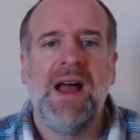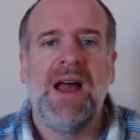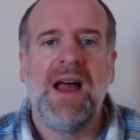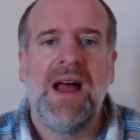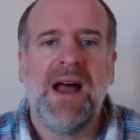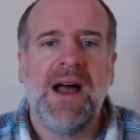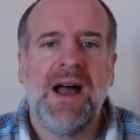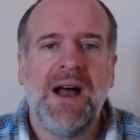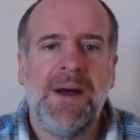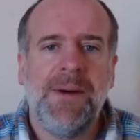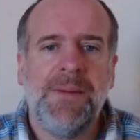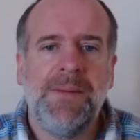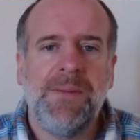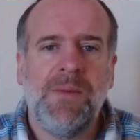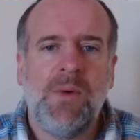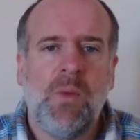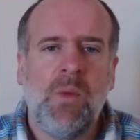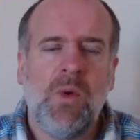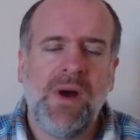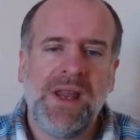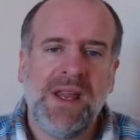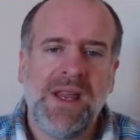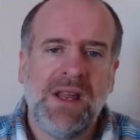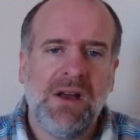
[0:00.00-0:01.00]

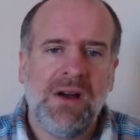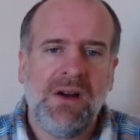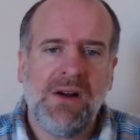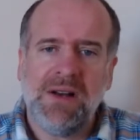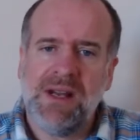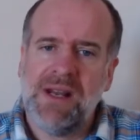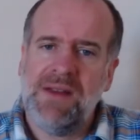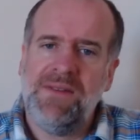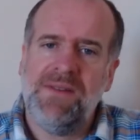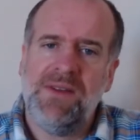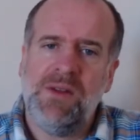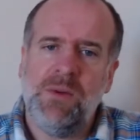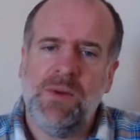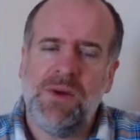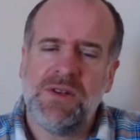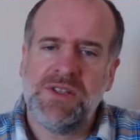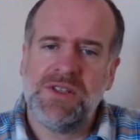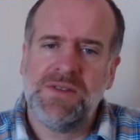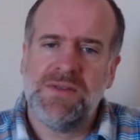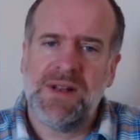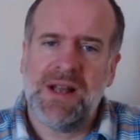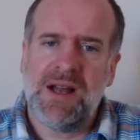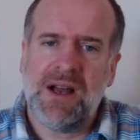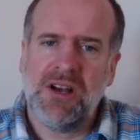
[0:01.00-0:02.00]
Why can't, if the world's
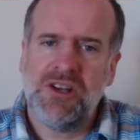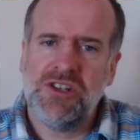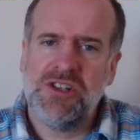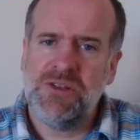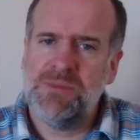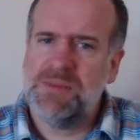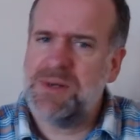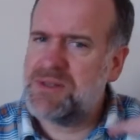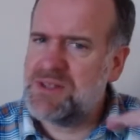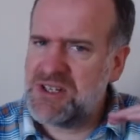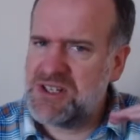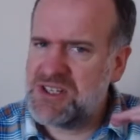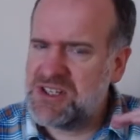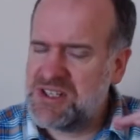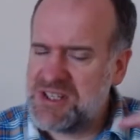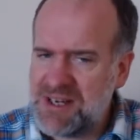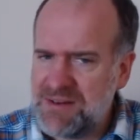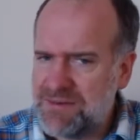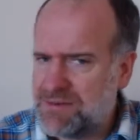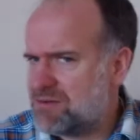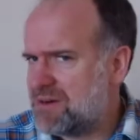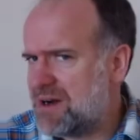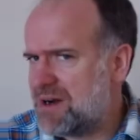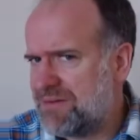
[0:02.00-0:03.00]
flat, I should be able to see
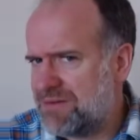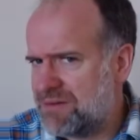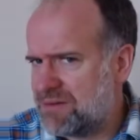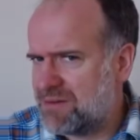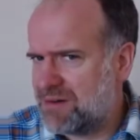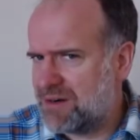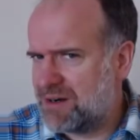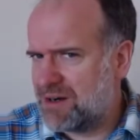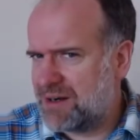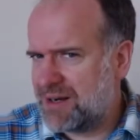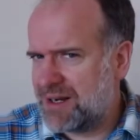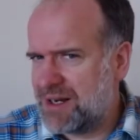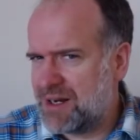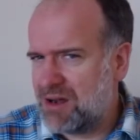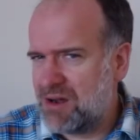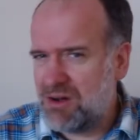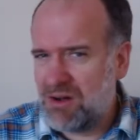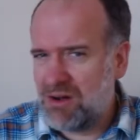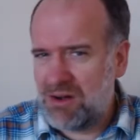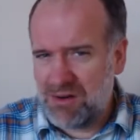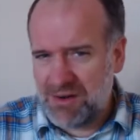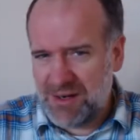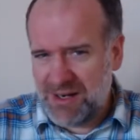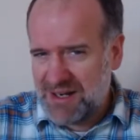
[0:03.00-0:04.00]
forever, and I
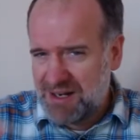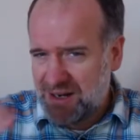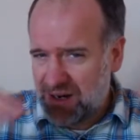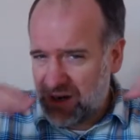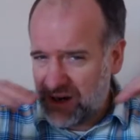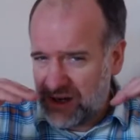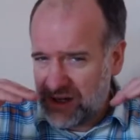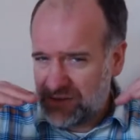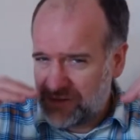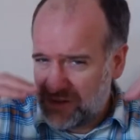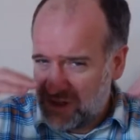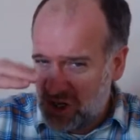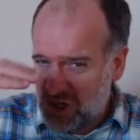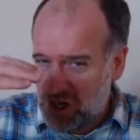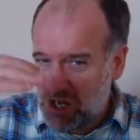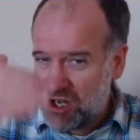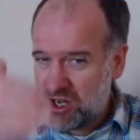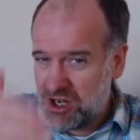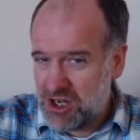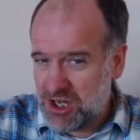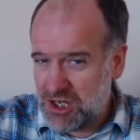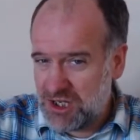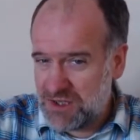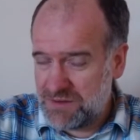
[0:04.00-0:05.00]
can't. It kind of
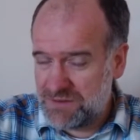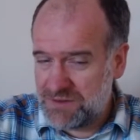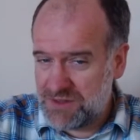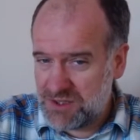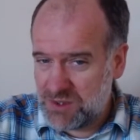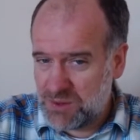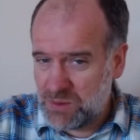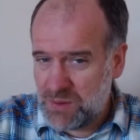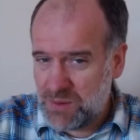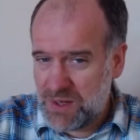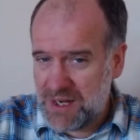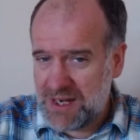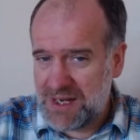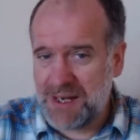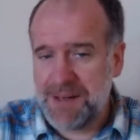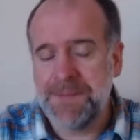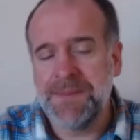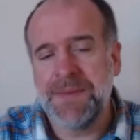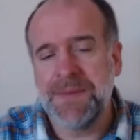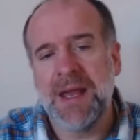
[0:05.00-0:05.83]
curves away.